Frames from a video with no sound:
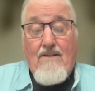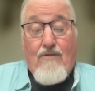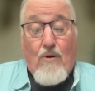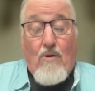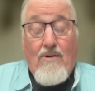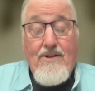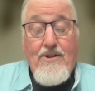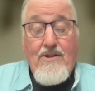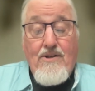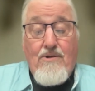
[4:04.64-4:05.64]
For
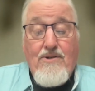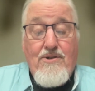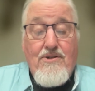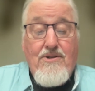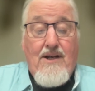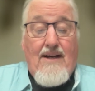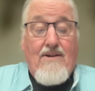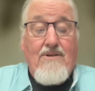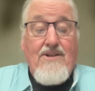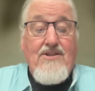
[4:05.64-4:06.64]
Origen, the Christian
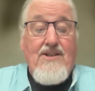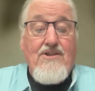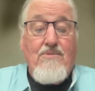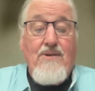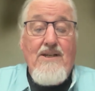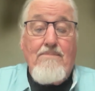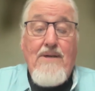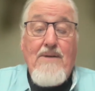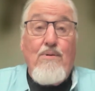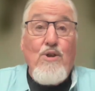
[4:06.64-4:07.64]
scholar in Caesarea,
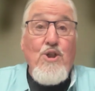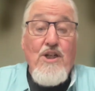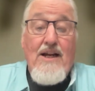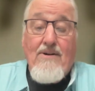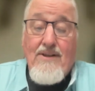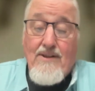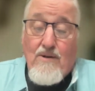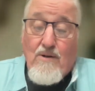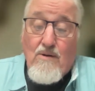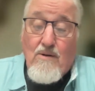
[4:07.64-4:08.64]
people share in the
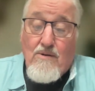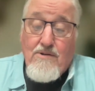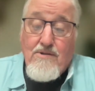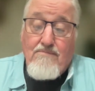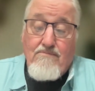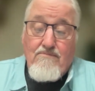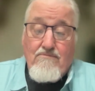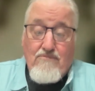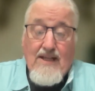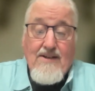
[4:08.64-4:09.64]
logos,
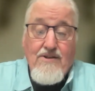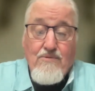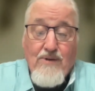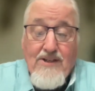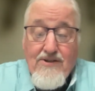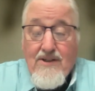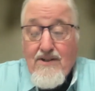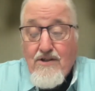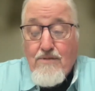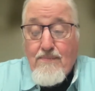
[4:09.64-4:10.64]
that is, reason
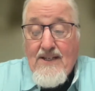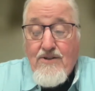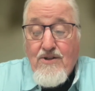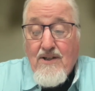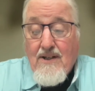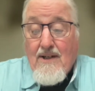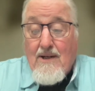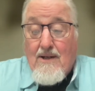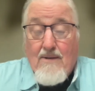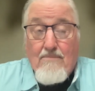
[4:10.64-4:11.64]
and speech,
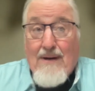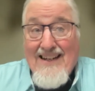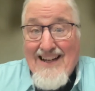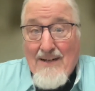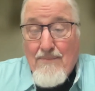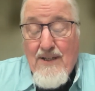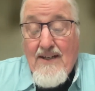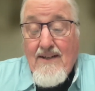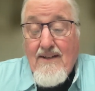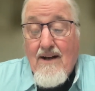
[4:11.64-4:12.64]
by not
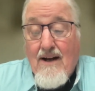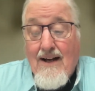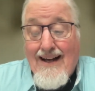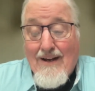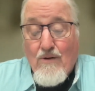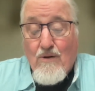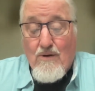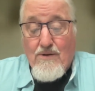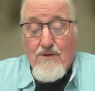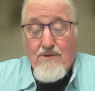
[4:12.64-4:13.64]
being
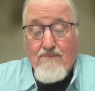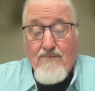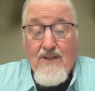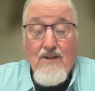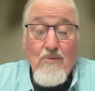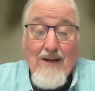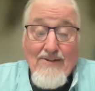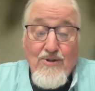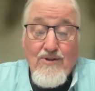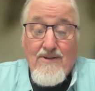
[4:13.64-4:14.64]
alogos,
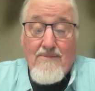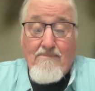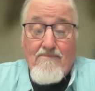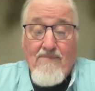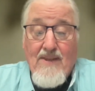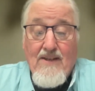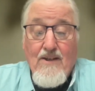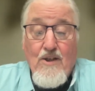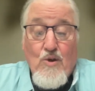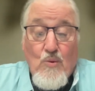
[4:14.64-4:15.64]
irrational.
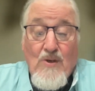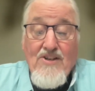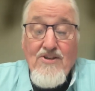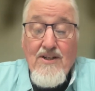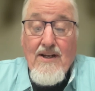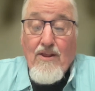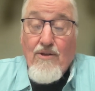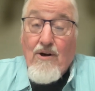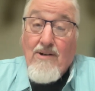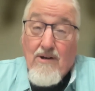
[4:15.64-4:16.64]
Reason and
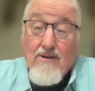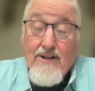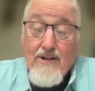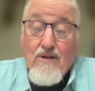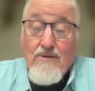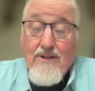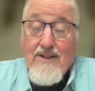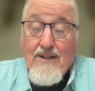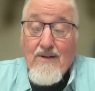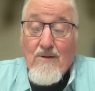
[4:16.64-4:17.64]
thought are
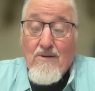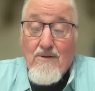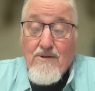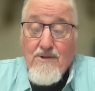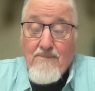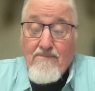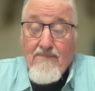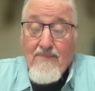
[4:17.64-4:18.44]
included in logos.